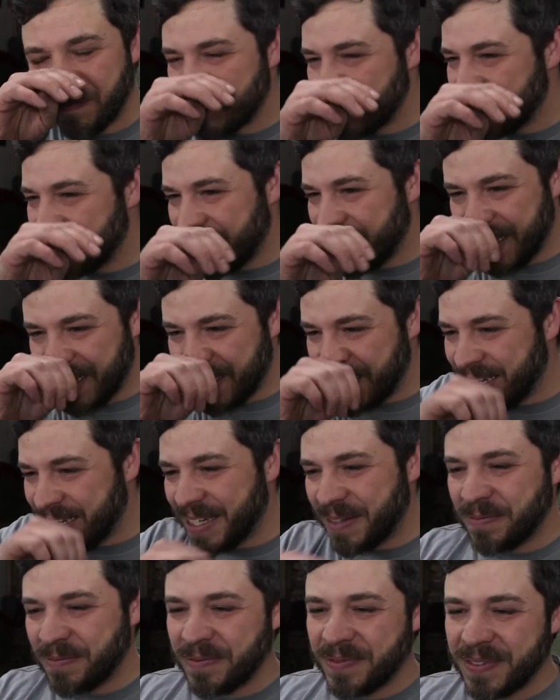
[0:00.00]
And
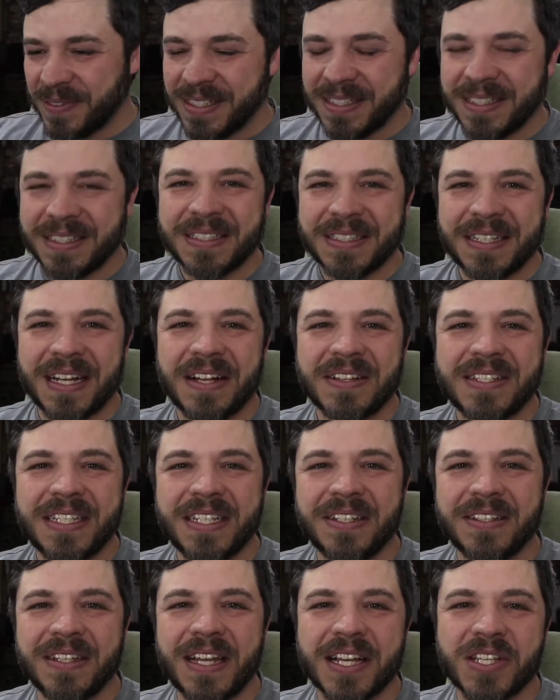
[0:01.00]
I'll see
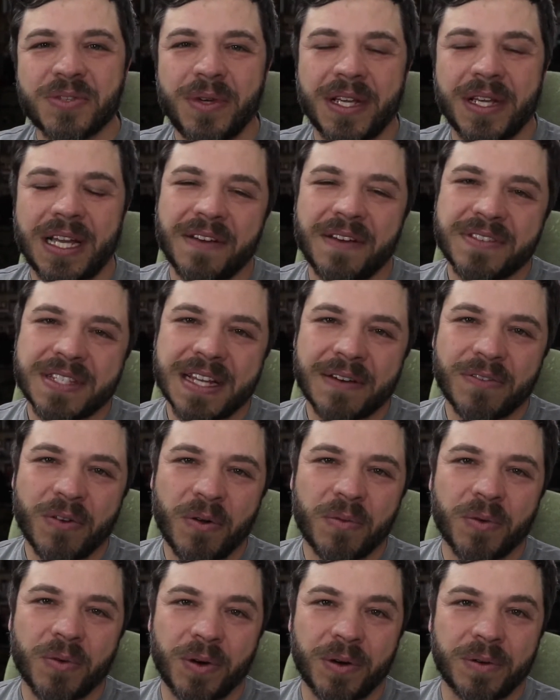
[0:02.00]
you next week. I have several,
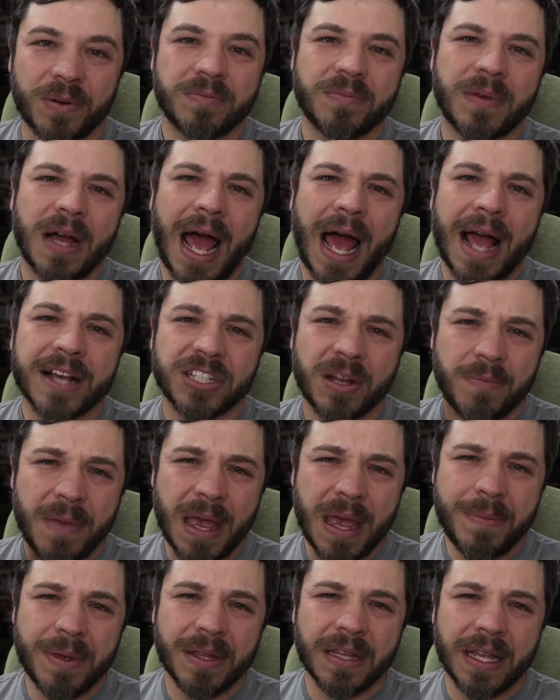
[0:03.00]
or actually
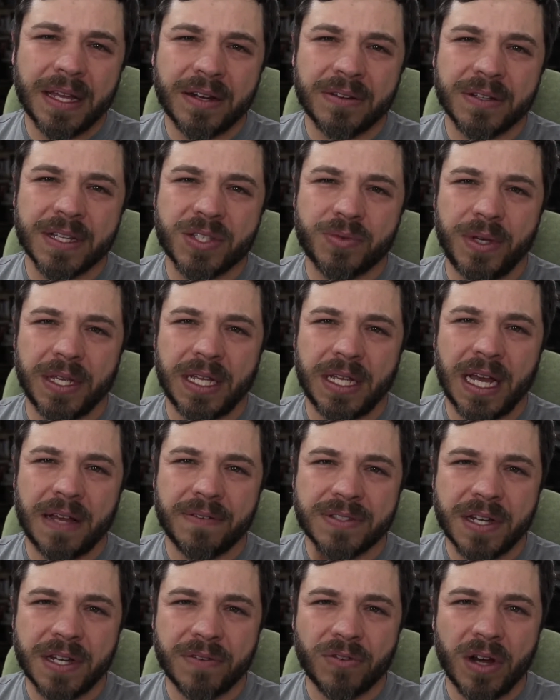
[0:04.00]
maybe later this week, I have
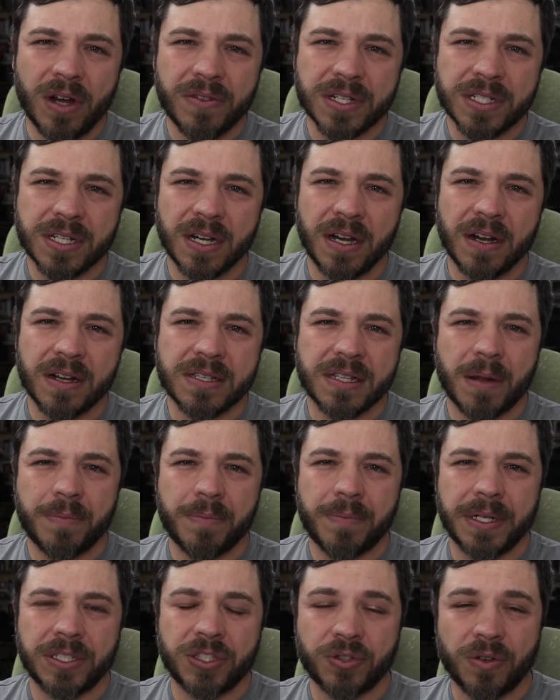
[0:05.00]
several other talks that I've
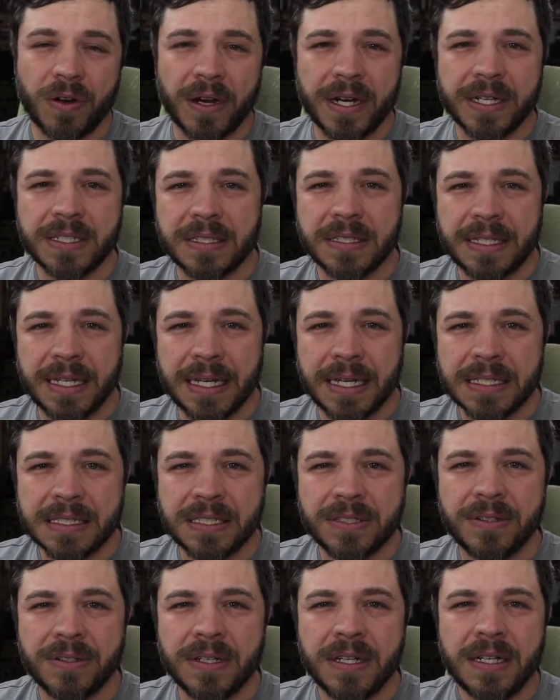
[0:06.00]
been trying to get
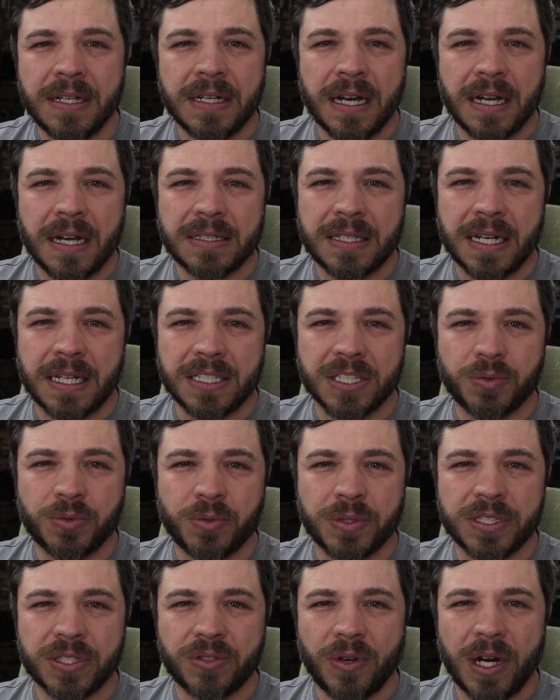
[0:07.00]
to that I just
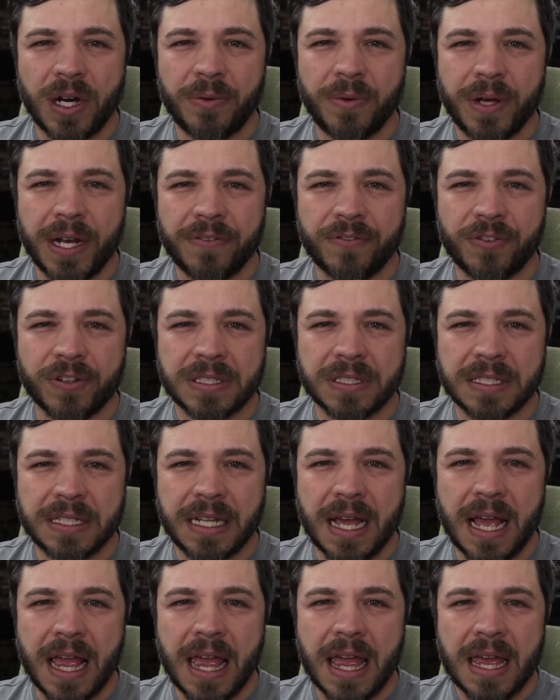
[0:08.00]
wasn't quite ready for
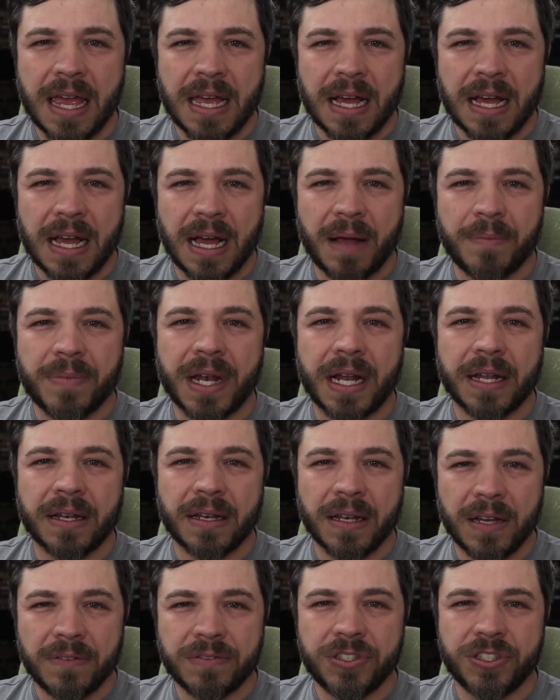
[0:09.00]
today, that I'd
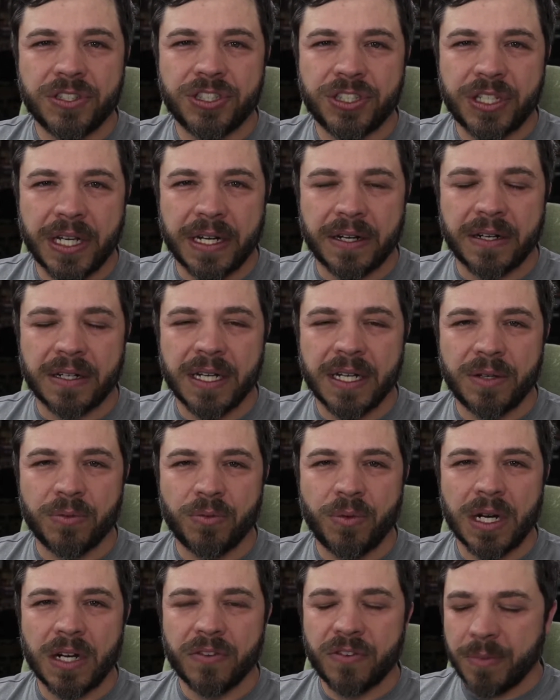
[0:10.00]
love to share. And
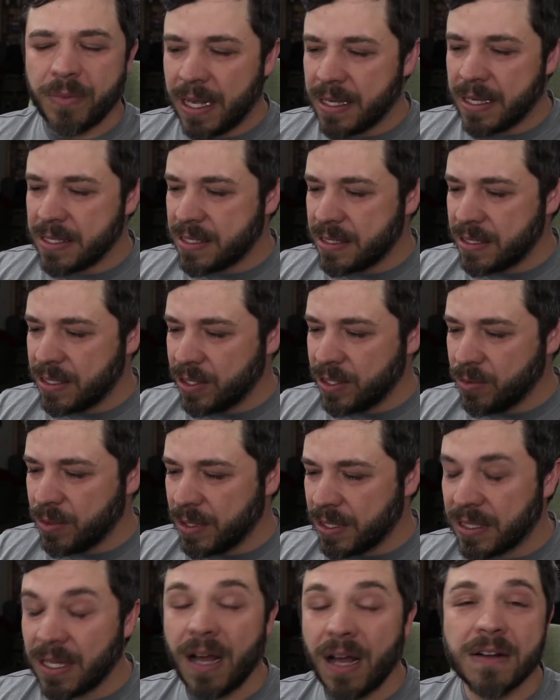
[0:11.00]
one of them has to do
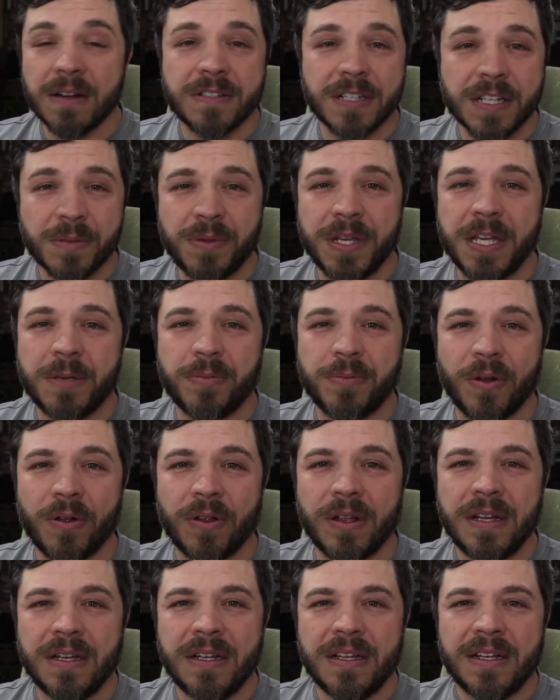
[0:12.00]
with toxic people.
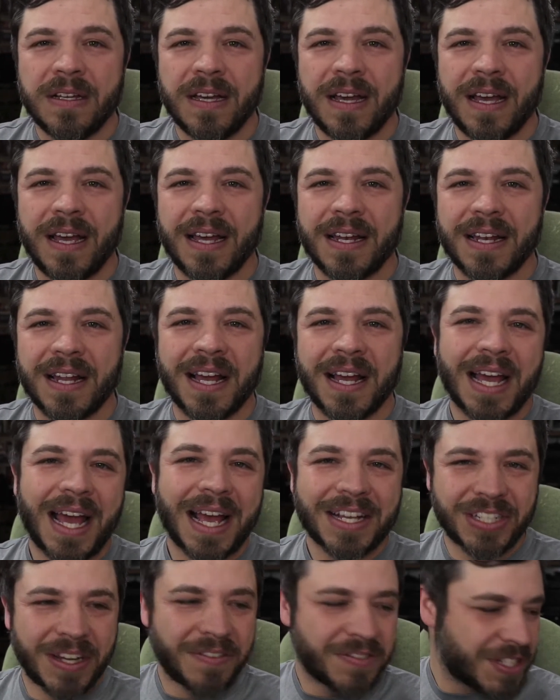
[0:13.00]
And I
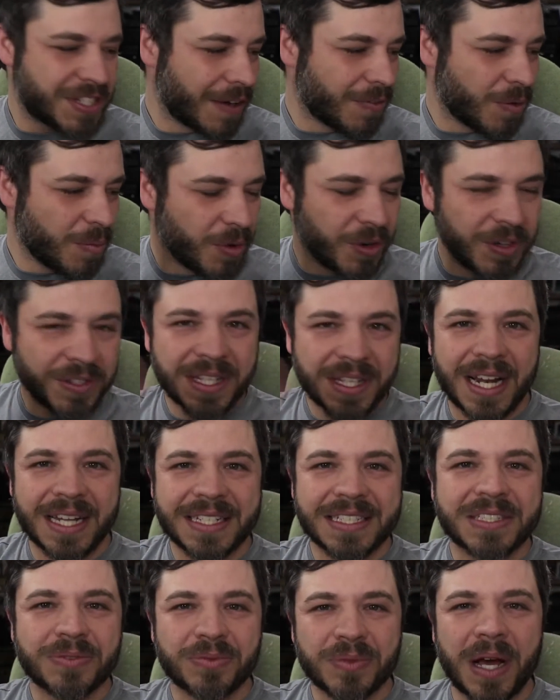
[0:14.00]
actually have several more that
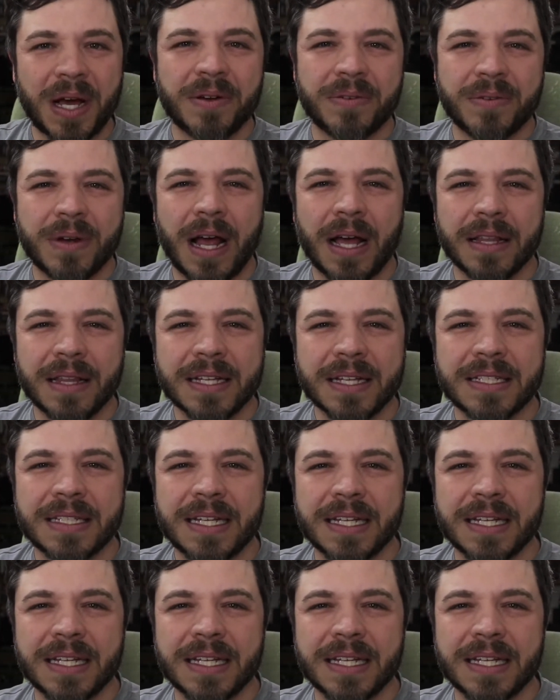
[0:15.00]
I'd like to get to